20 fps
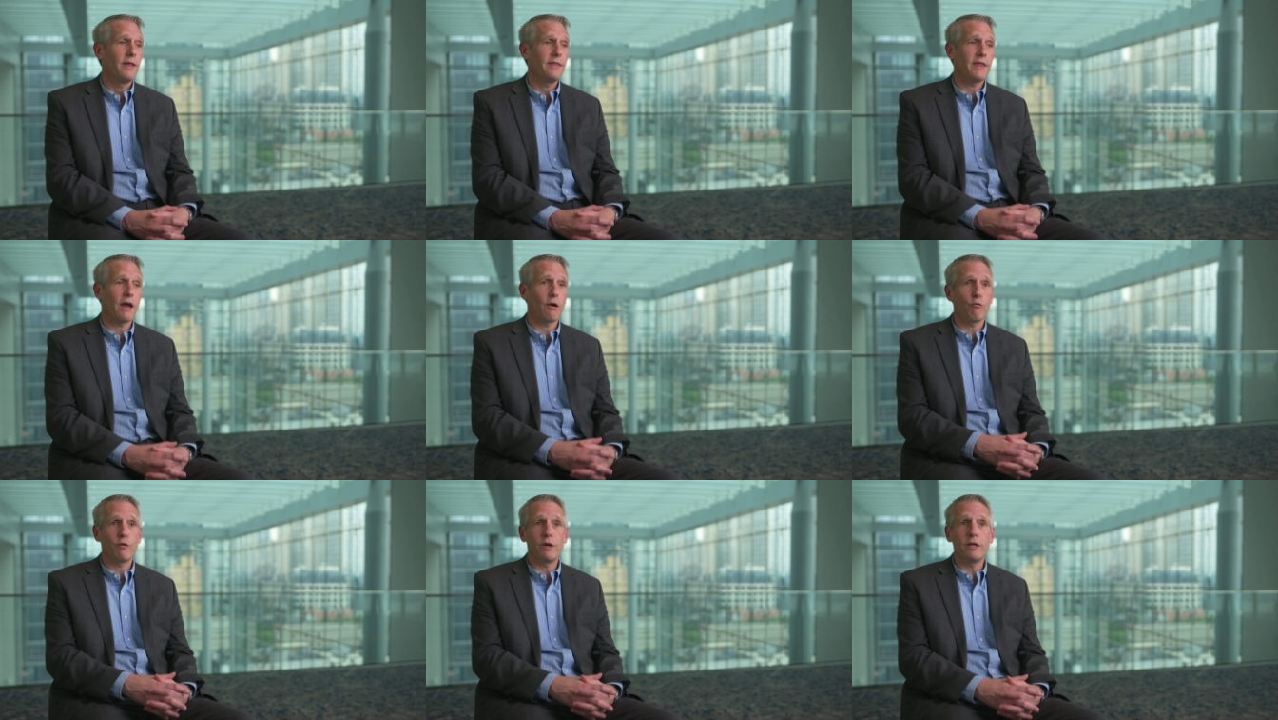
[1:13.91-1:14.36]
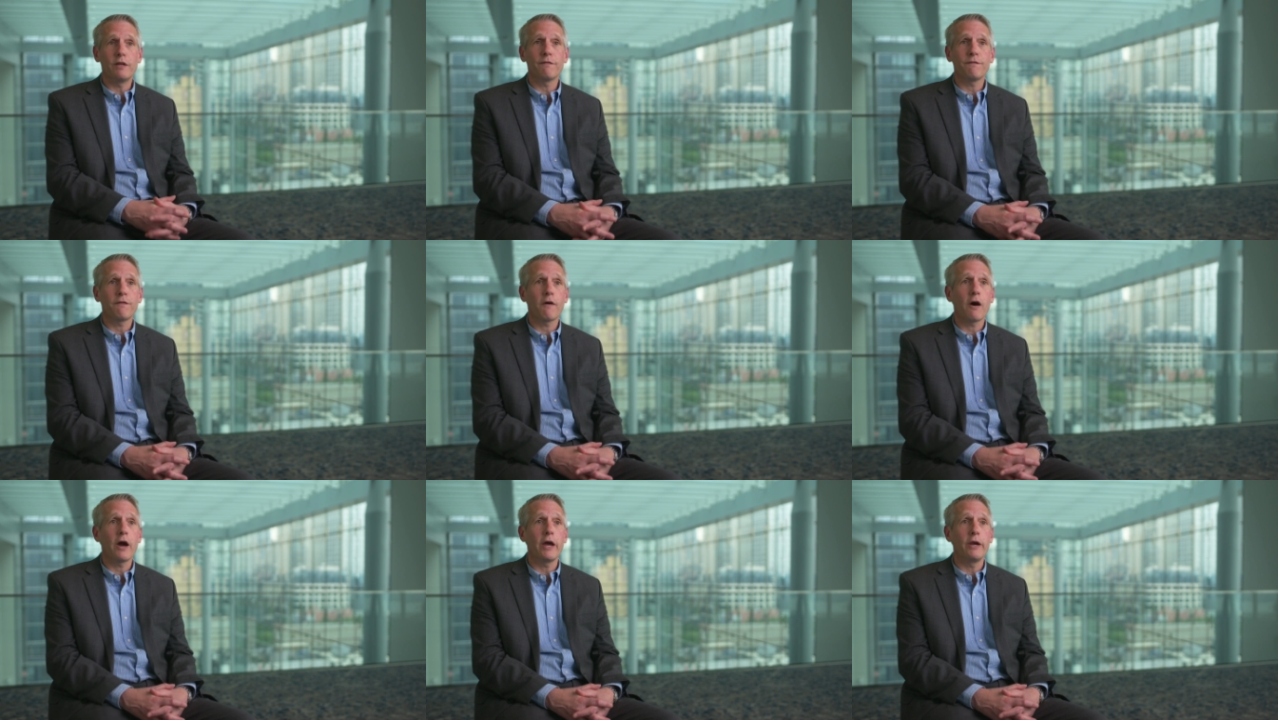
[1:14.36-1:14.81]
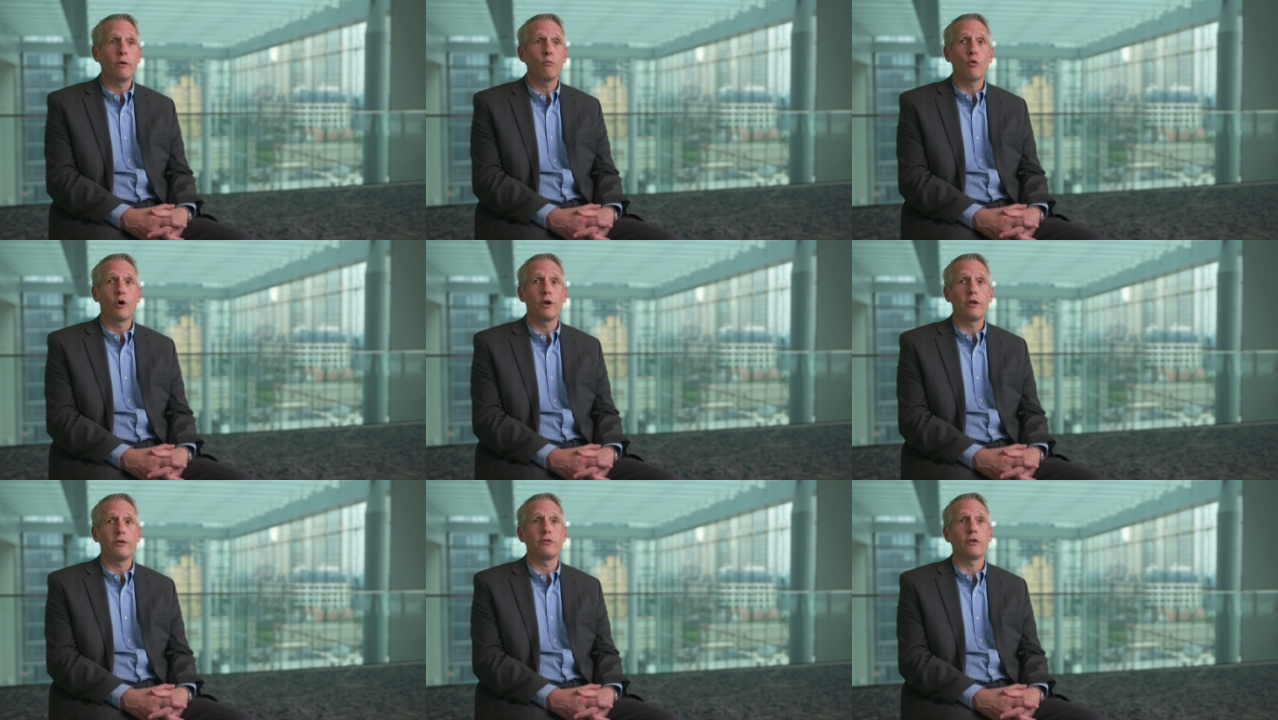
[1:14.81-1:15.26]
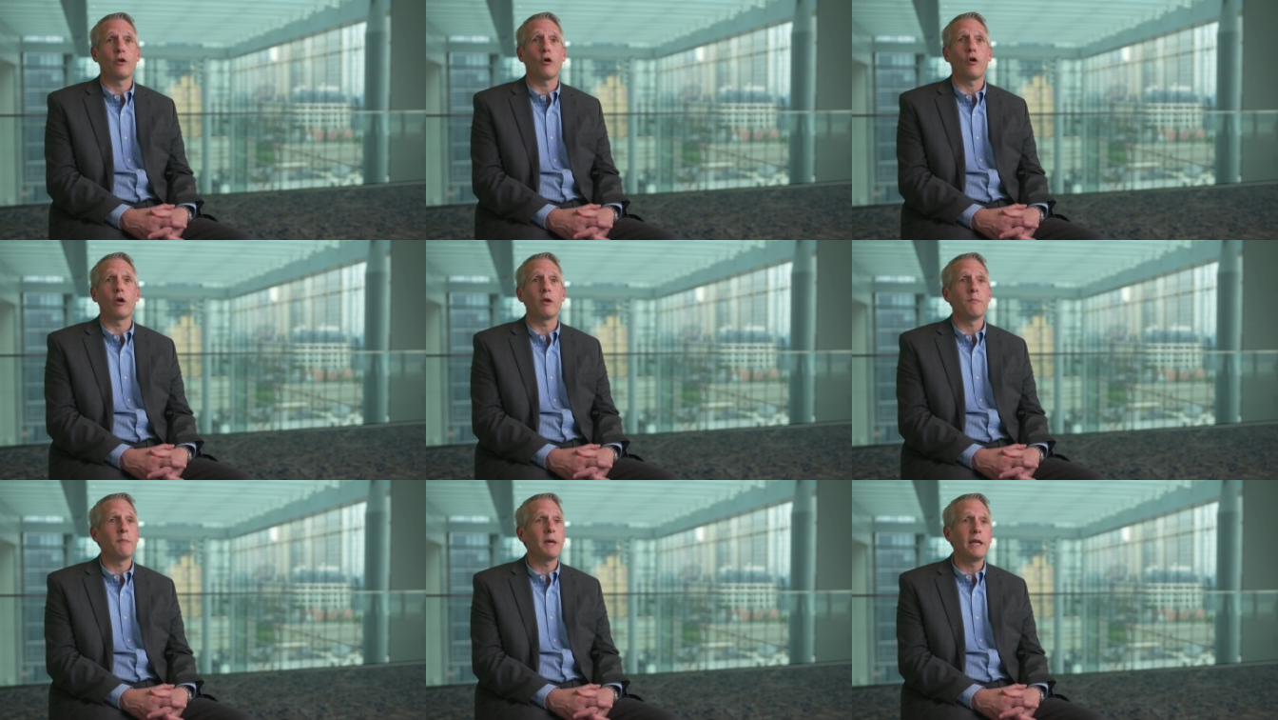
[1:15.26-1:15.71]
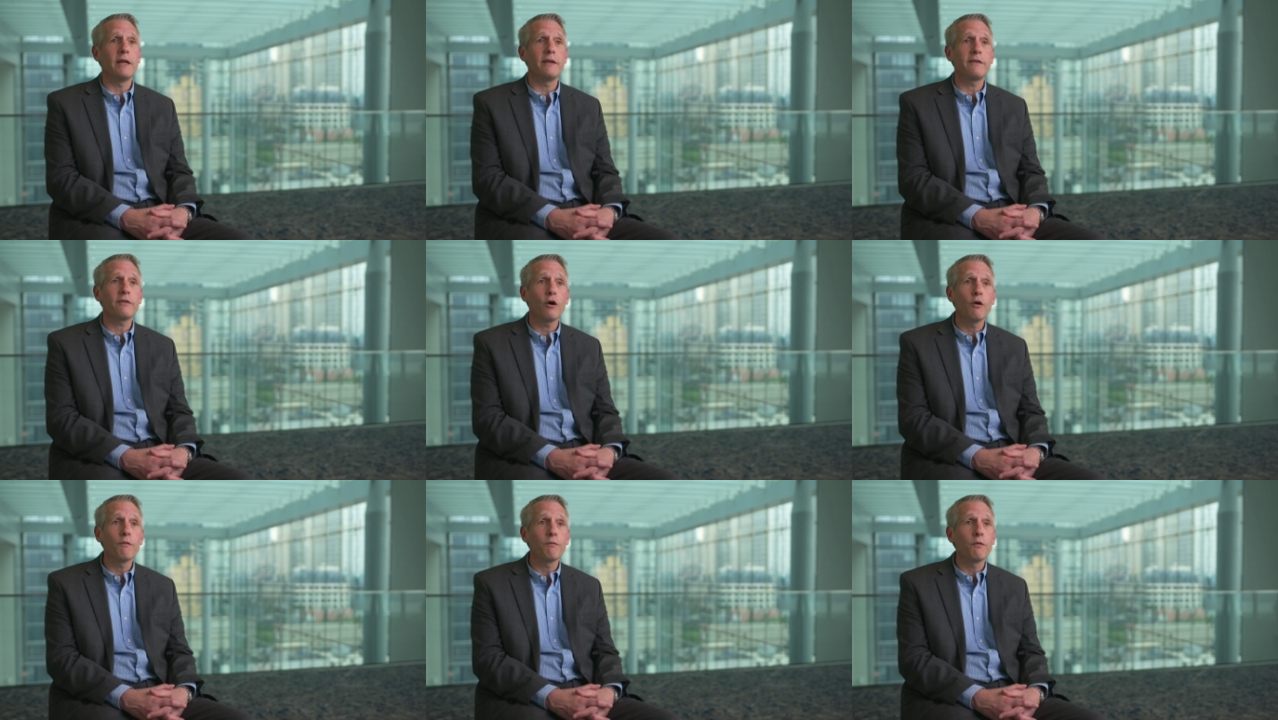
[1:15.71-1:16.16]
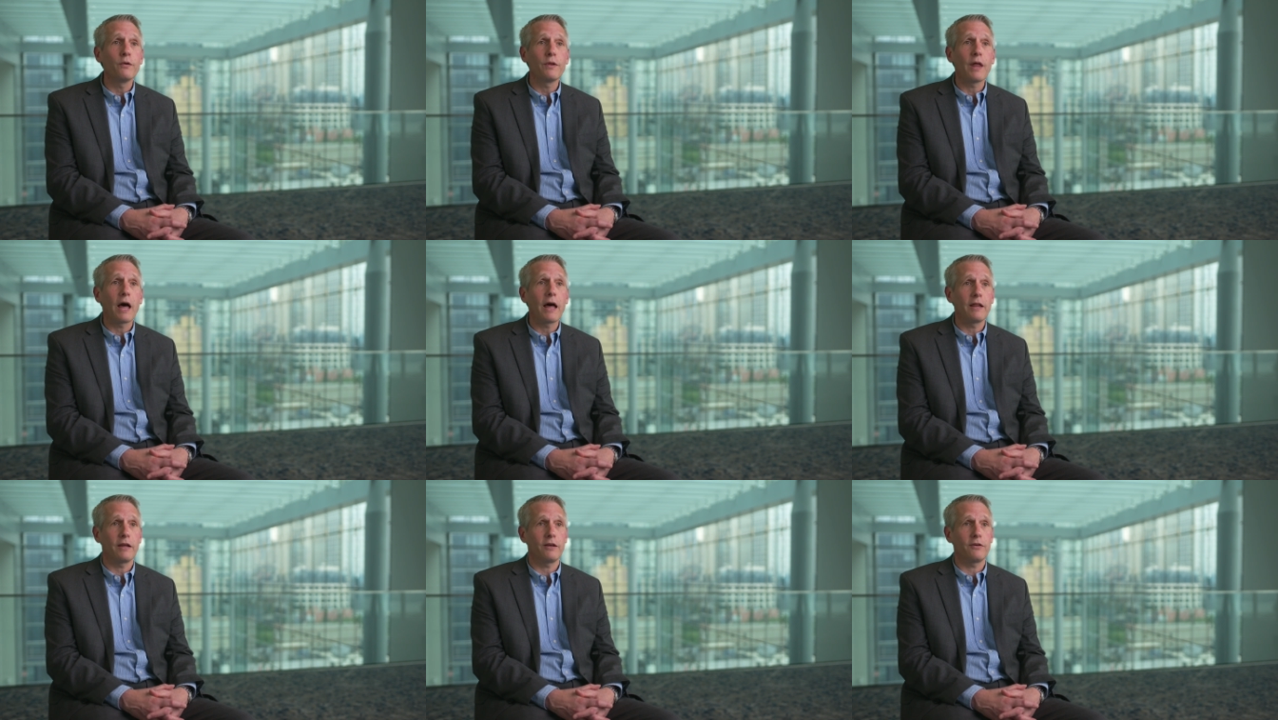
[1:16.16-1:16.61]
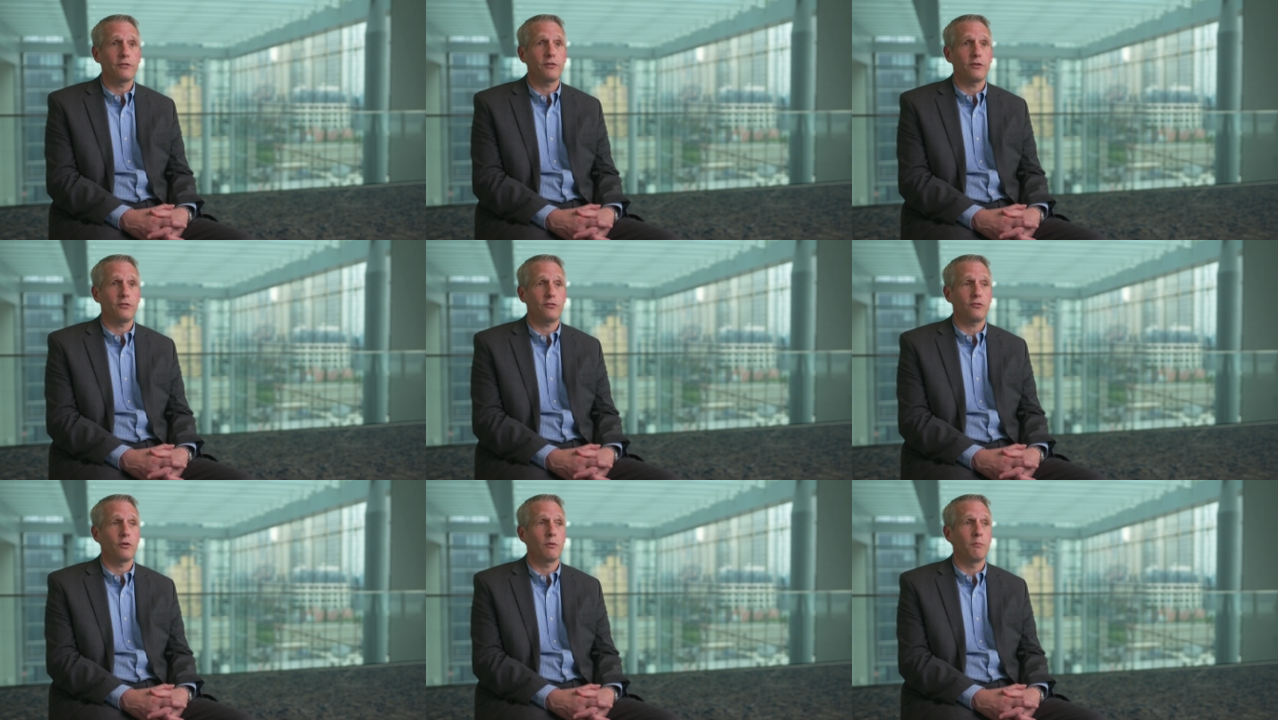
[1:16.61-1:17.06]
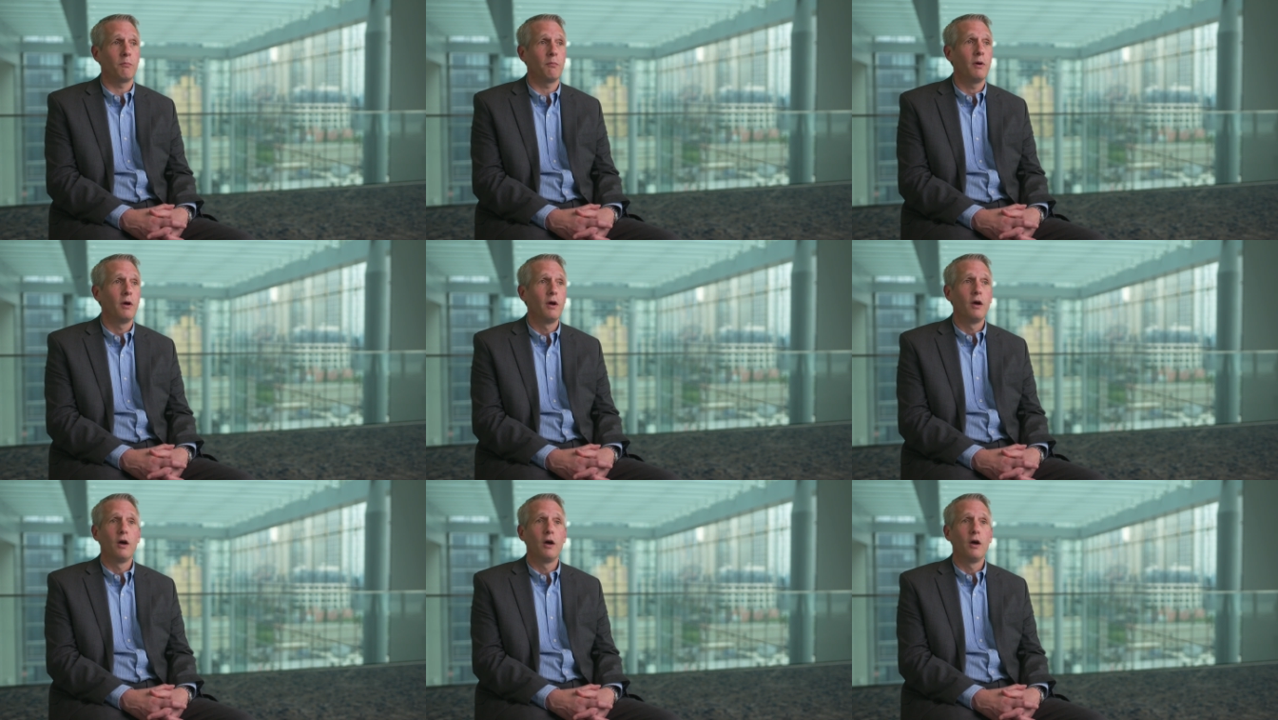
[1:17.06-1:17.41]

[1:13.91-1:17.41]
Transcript: that redefine what is an automated telephone dialing system,